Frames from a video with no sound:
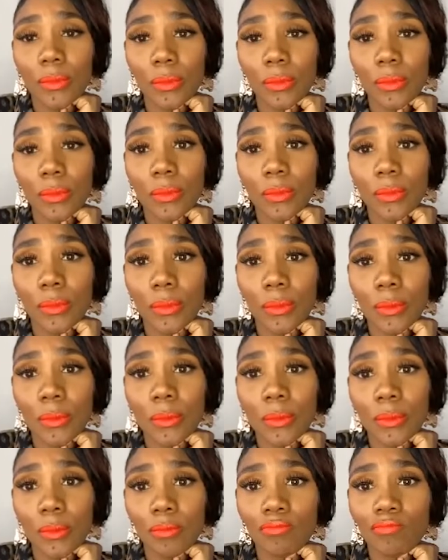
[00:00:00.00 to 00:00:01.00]

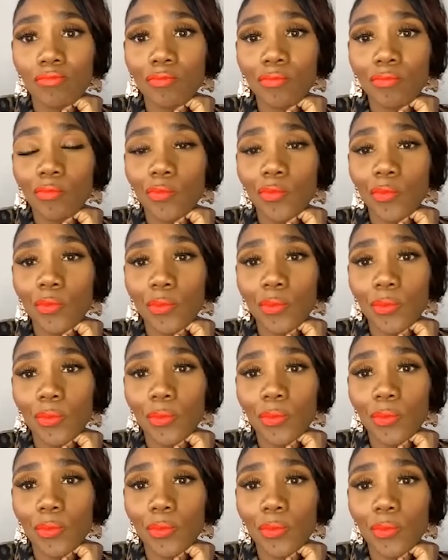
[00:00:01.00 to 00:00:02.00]

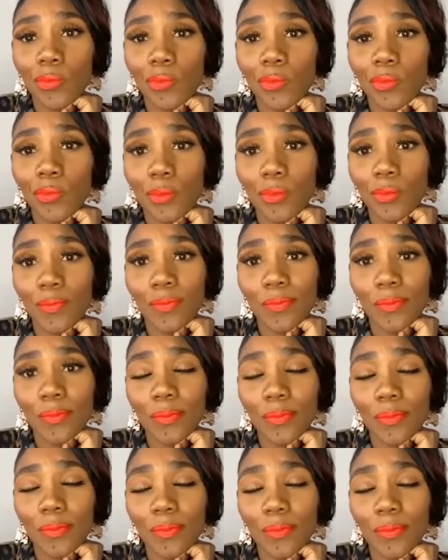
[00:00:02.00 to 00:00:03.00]

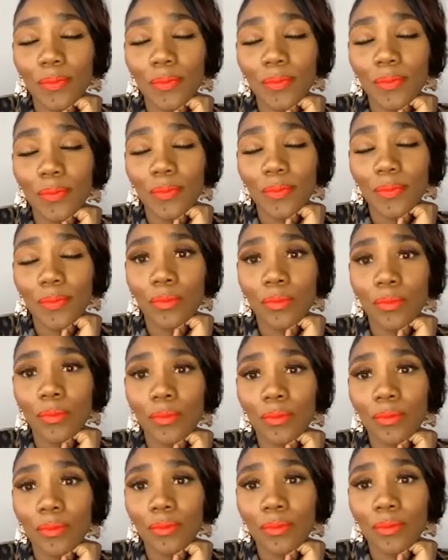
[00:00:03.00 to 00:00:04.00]

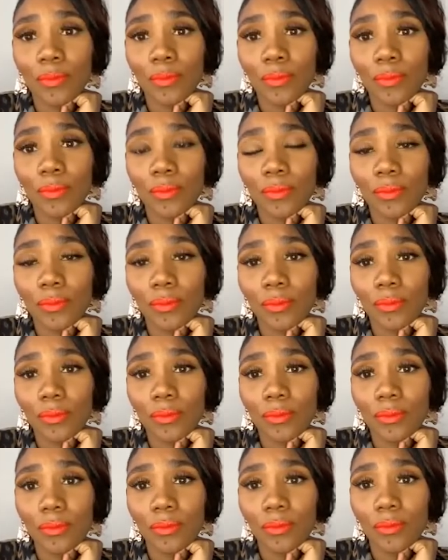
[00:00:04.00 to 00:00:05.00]

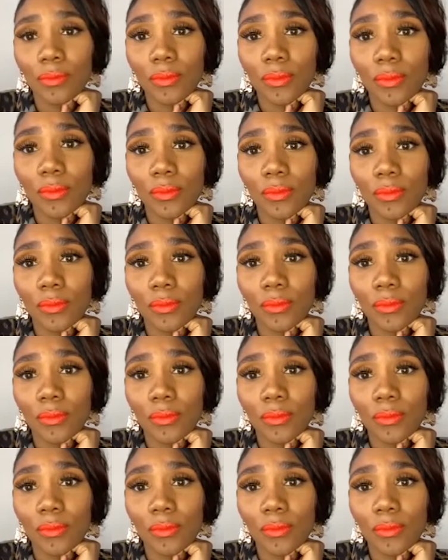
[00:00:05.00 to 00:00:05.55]
(silent)